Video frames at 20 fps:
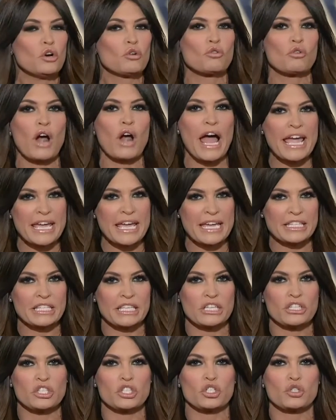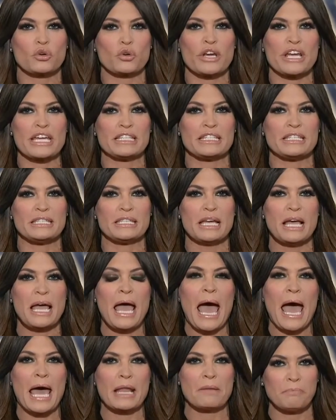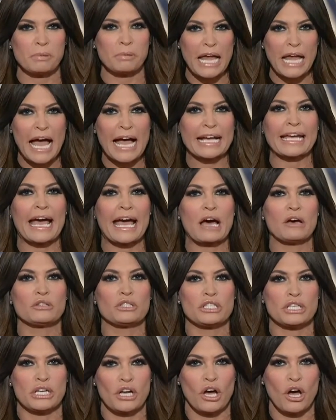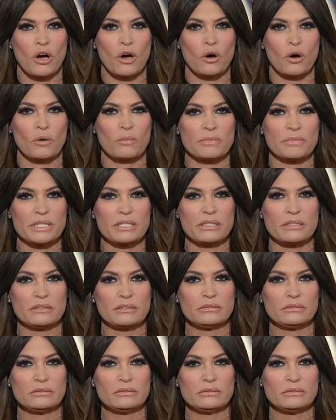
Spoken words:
riots in streets, and blackouts in homes.